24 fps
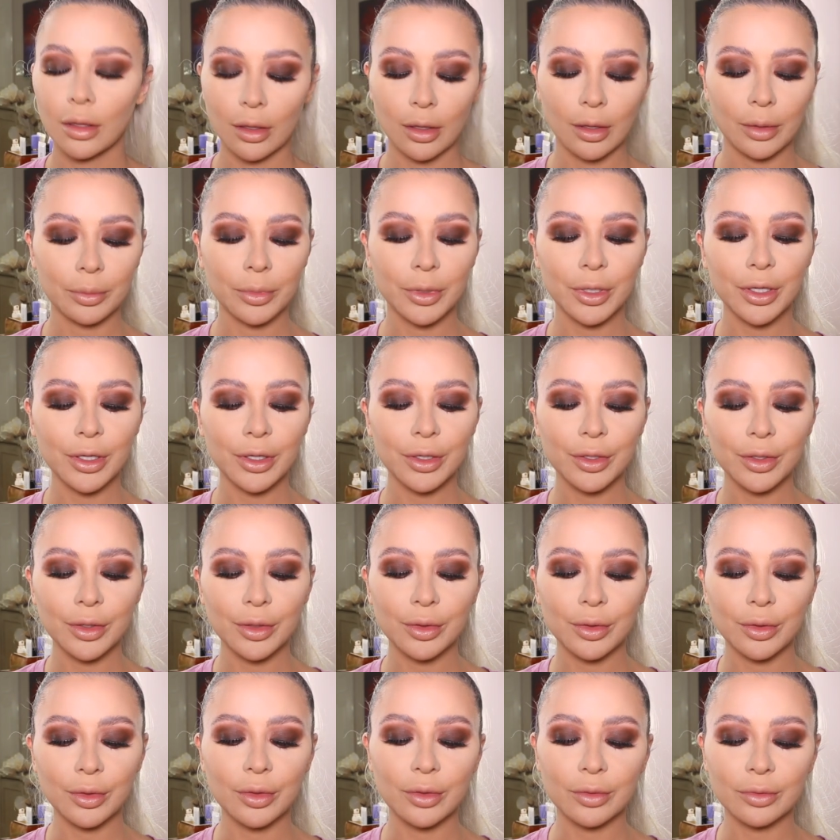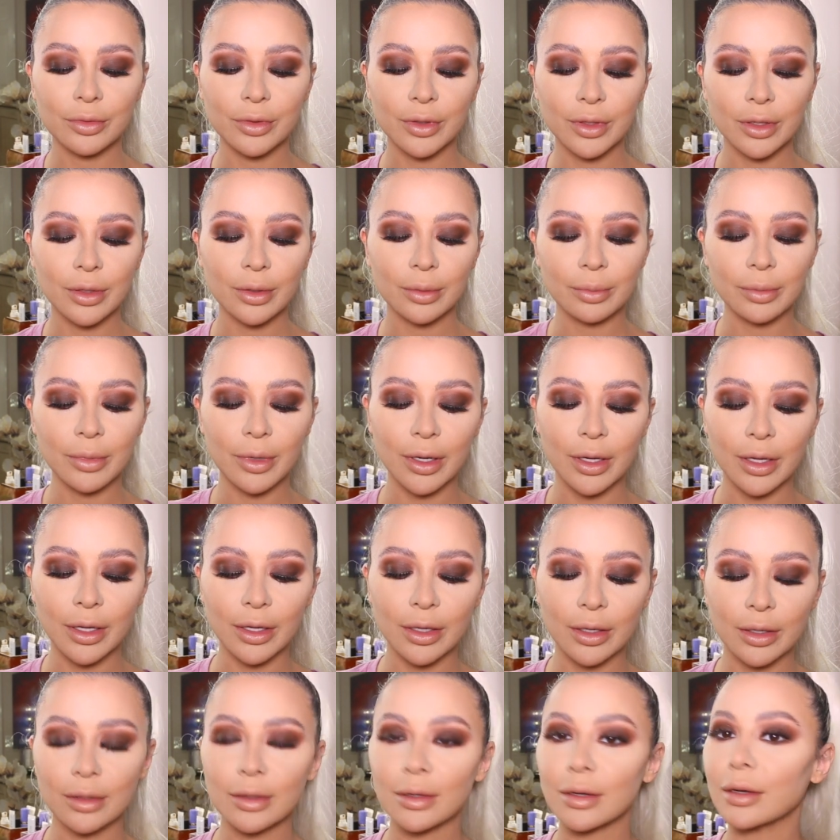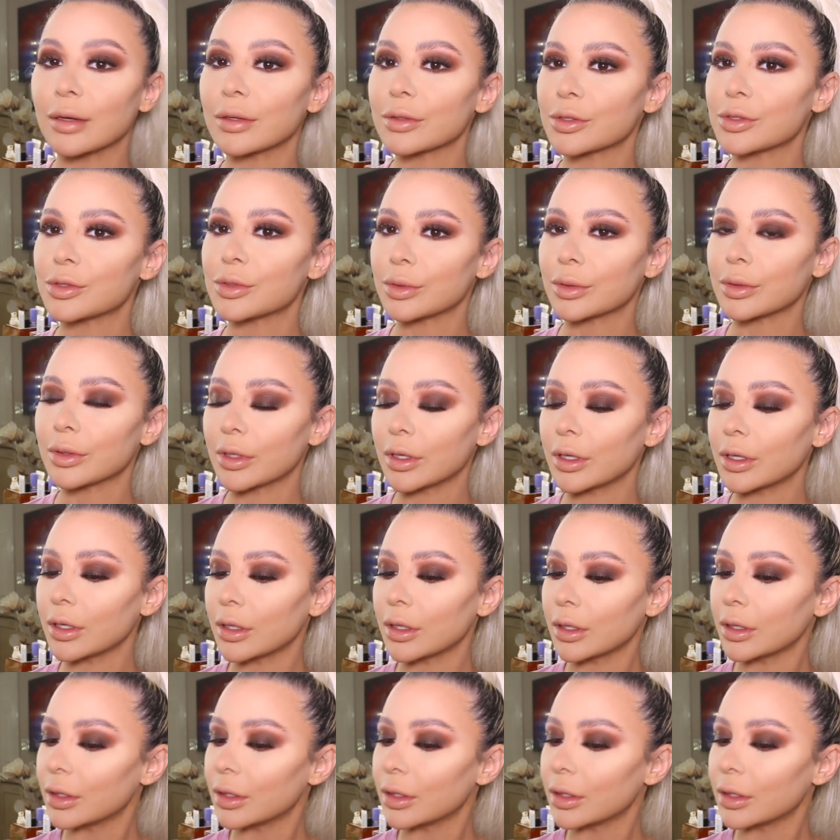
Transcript: I'm gonna go over my contour